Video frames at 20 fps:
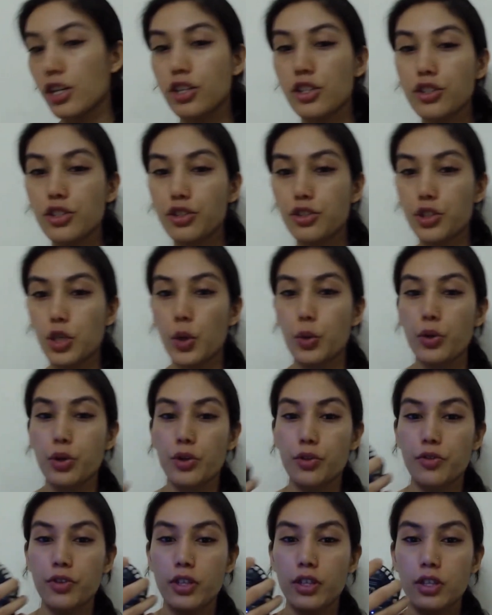show
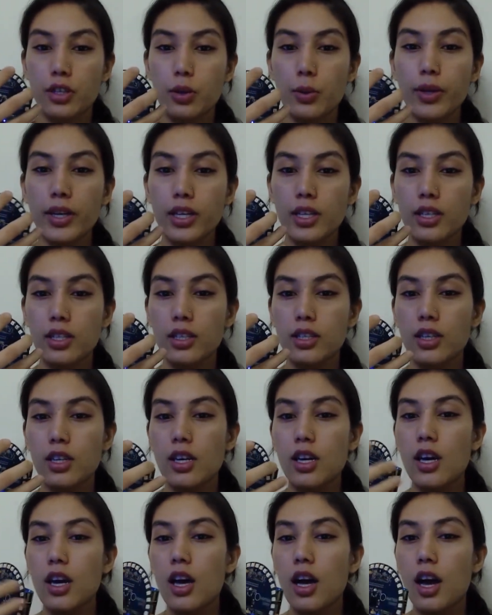you real quick,
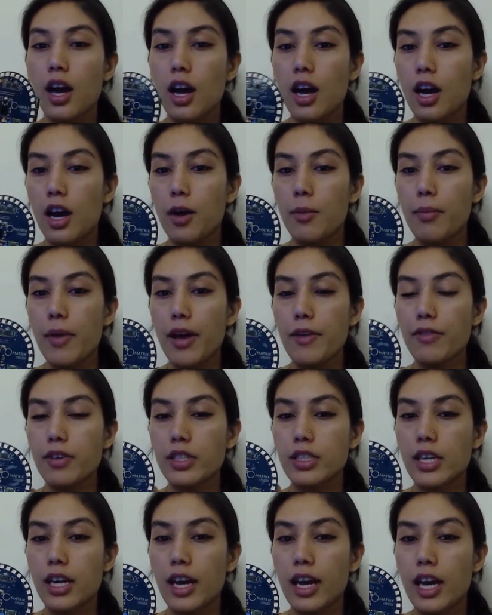every
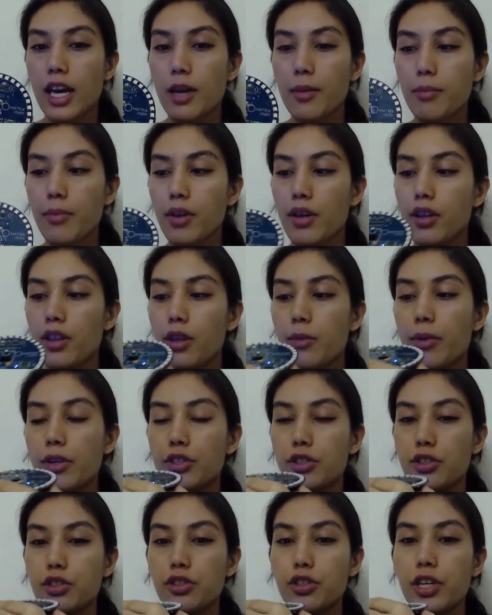time the
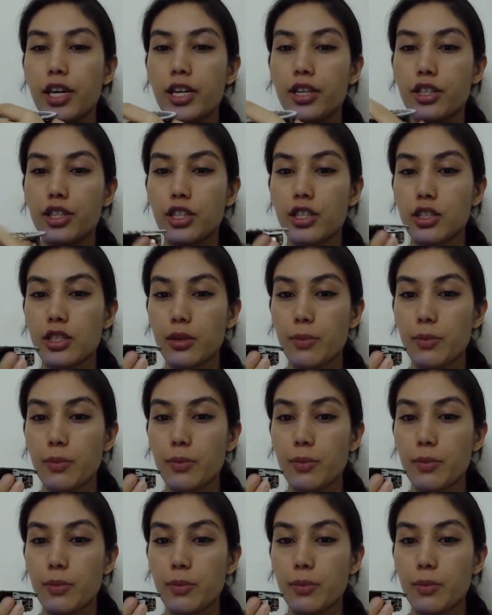matrix creator's